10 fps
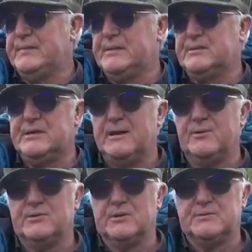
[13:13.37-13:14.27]
the
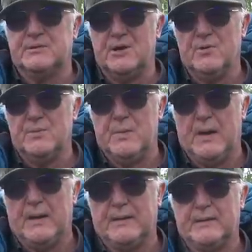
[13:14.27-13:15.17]
scenery is obscured
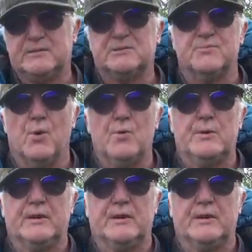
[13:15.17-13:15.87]
by smoke,